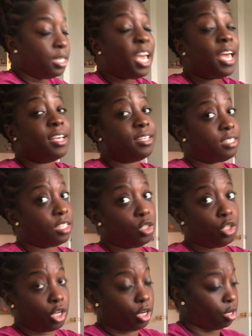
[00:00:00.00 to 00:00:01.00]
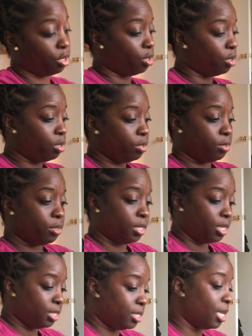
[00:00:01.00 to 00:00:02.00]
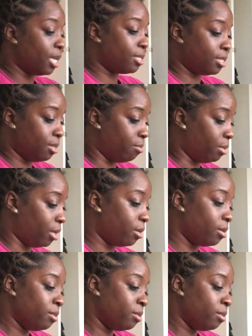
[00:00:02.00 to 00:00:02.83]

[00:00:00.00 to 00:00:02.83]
tested your girl. It tested me.